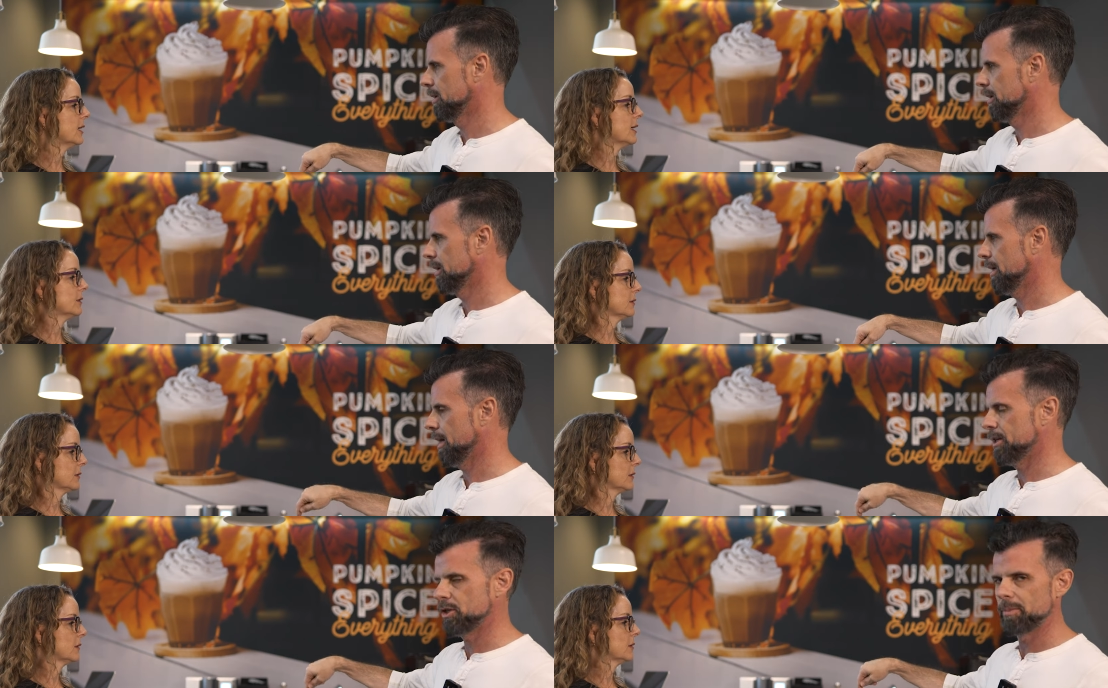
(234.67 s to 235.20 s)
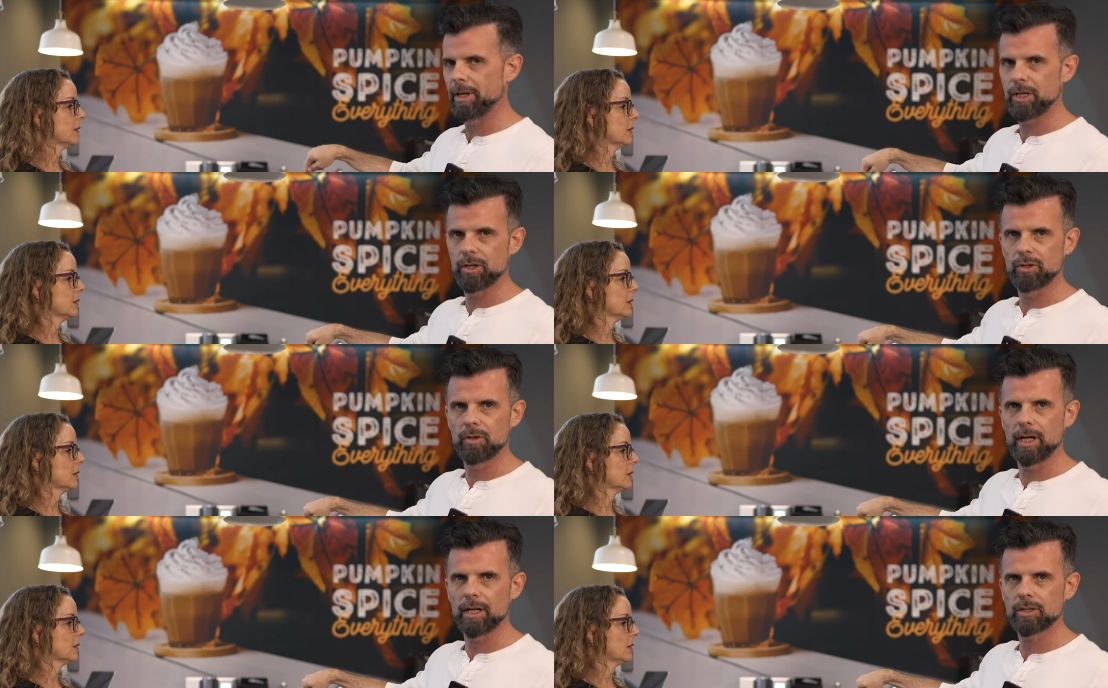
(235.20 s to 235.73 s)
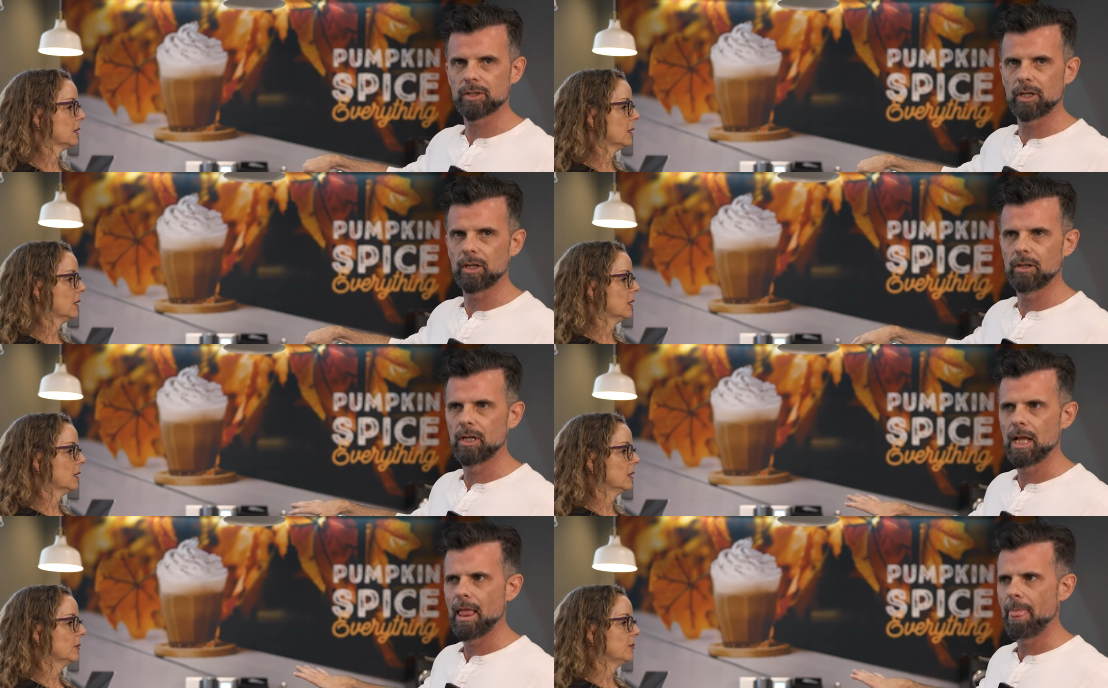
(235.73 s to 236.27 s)
Speaker 1: Yes. As you make your drink,
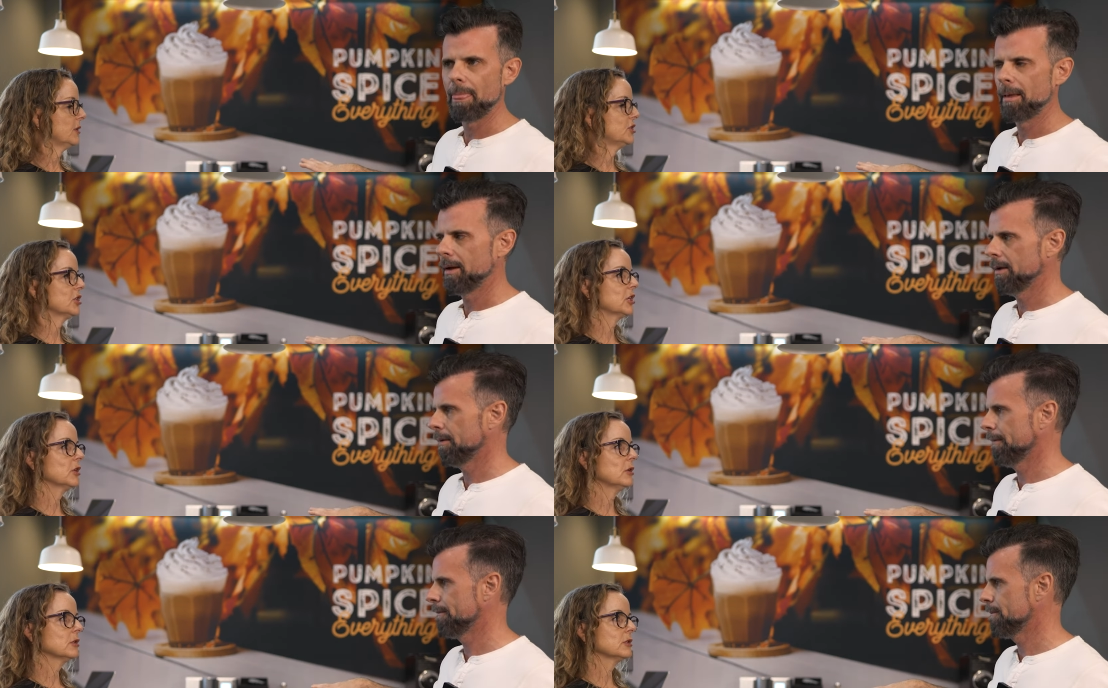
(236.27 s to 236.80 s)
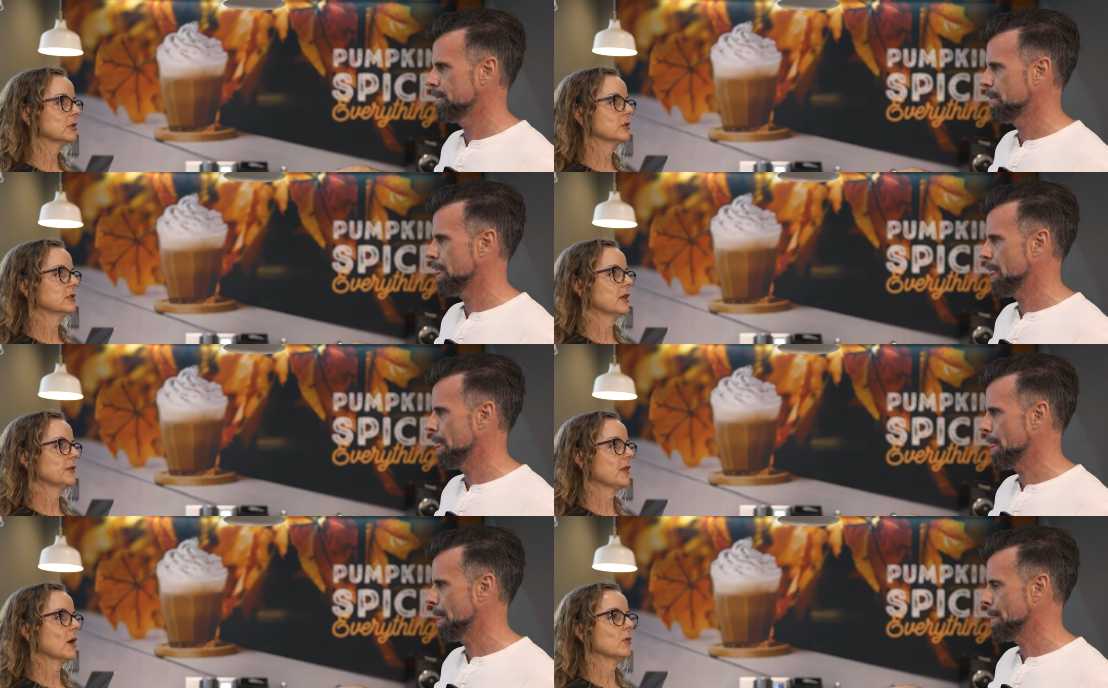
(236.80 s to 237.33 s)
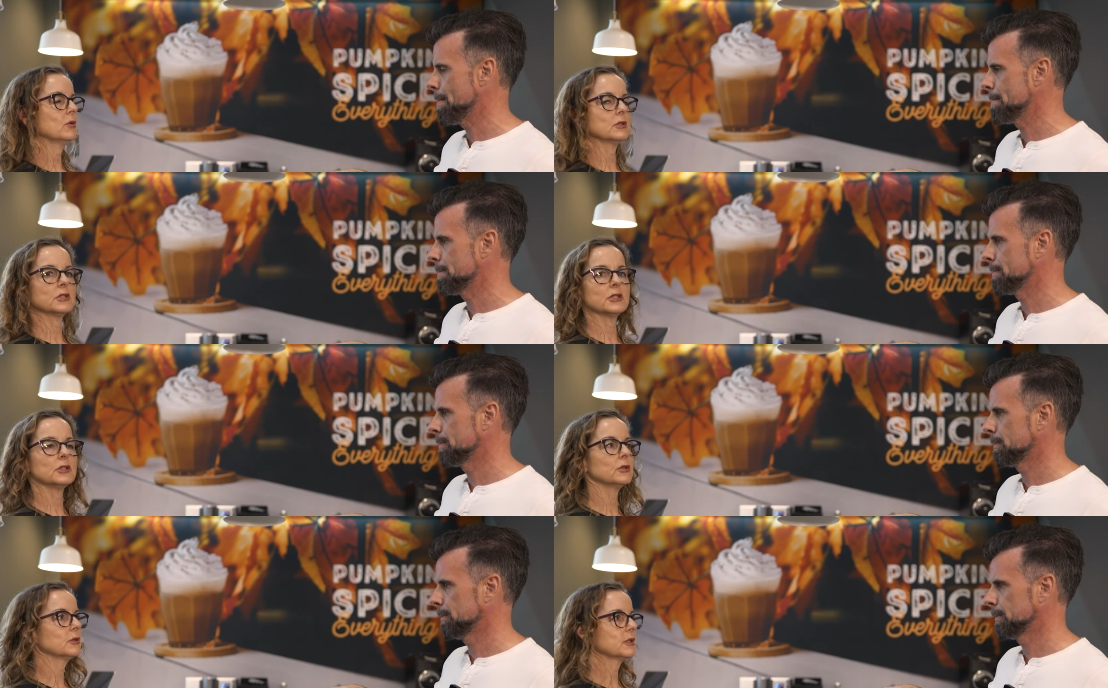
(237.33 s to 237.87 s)
so.
Speaker 2: But you can also set that one
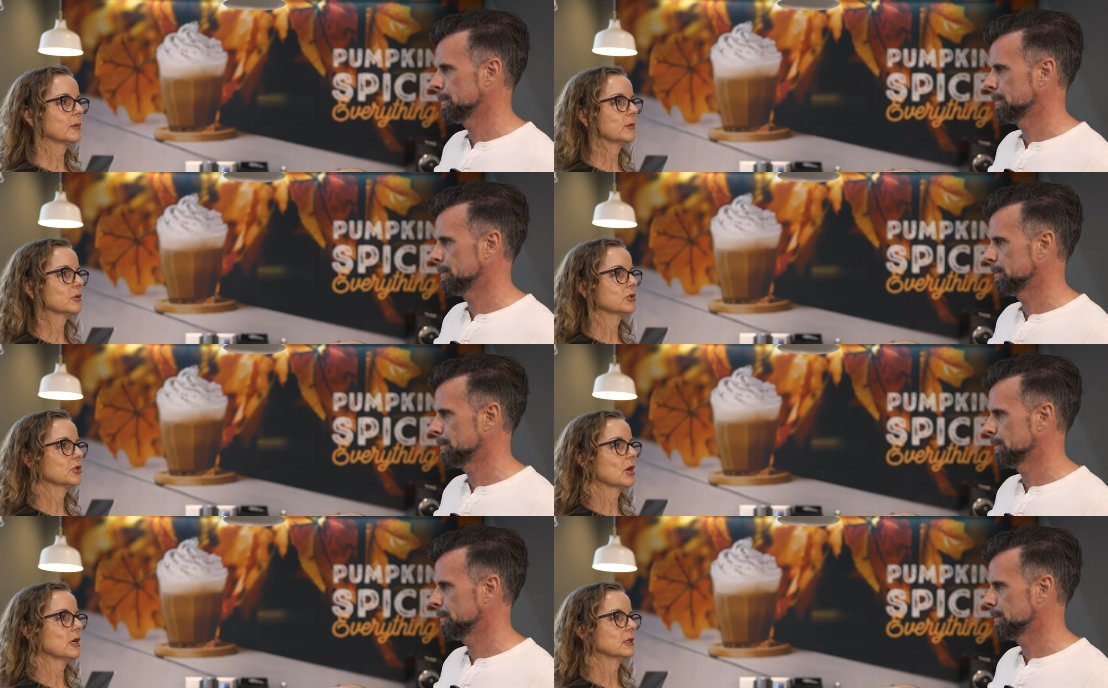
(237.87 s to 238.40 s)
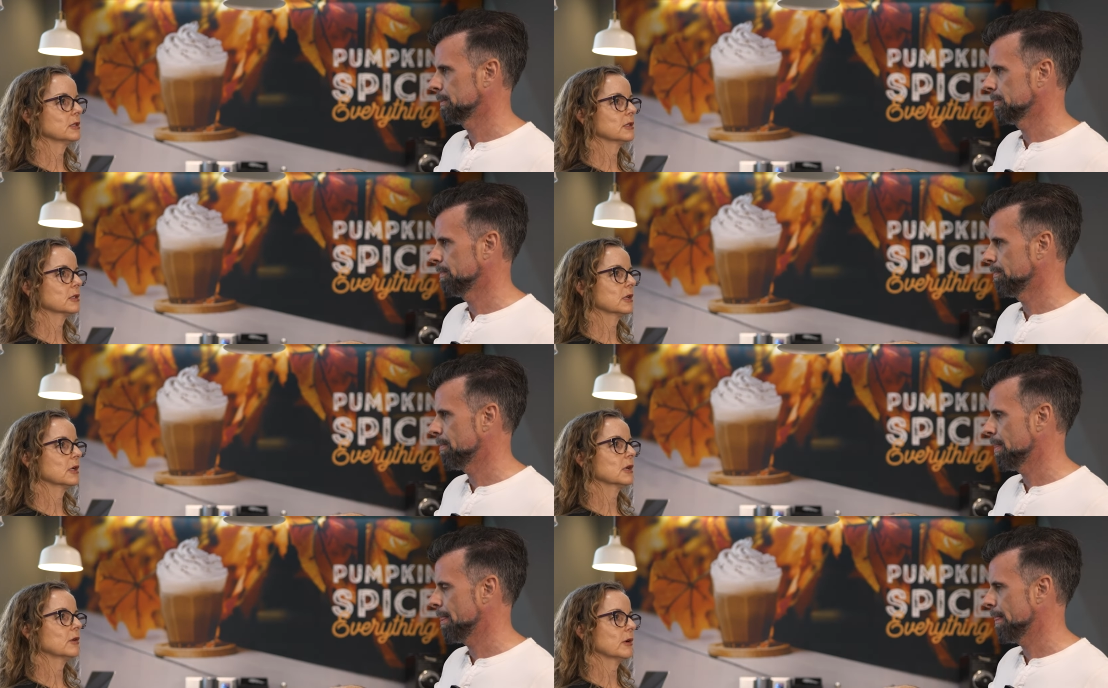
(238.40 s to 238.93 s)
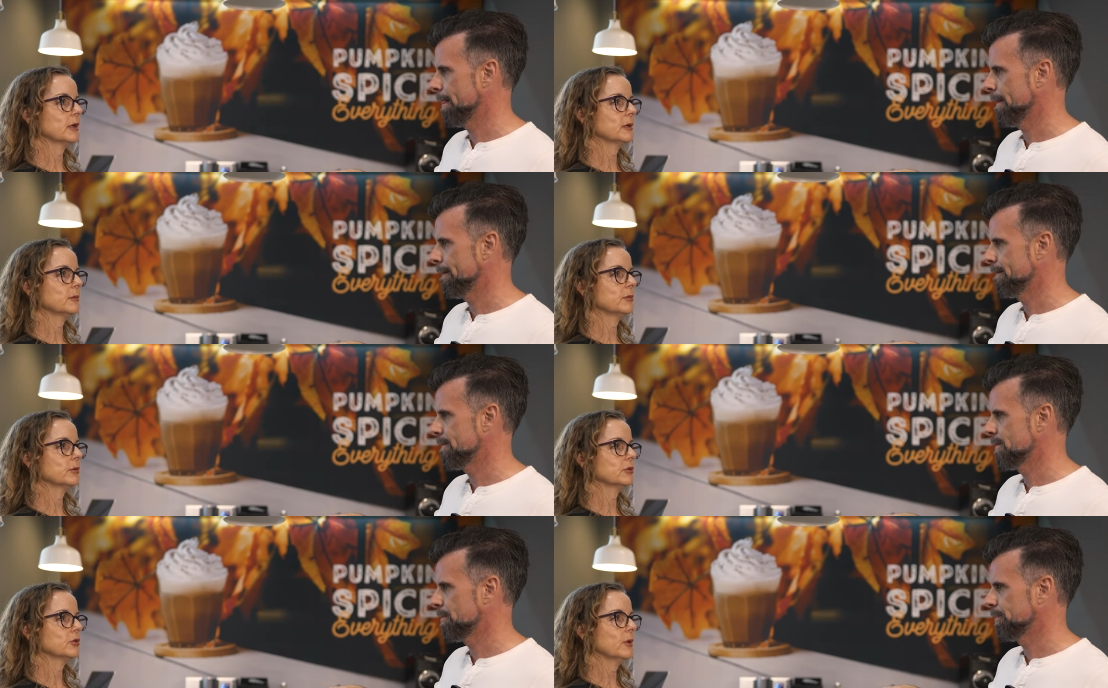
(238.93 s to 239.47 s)
to do a double shot, so it's going to grind and
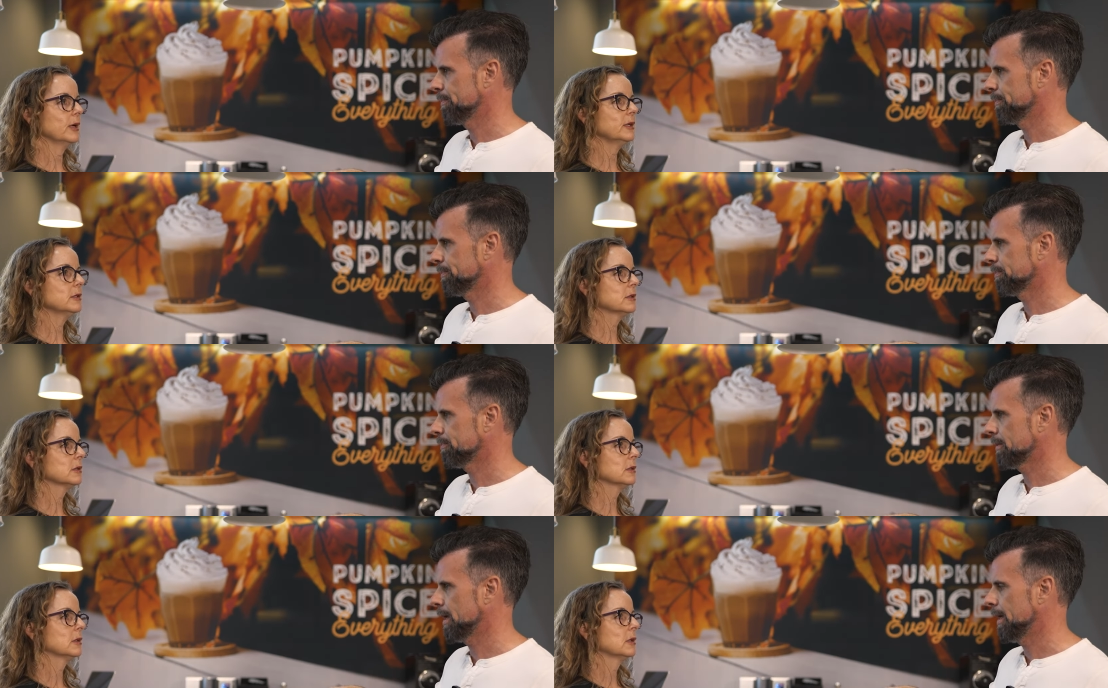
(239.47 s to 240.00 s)
brew twice.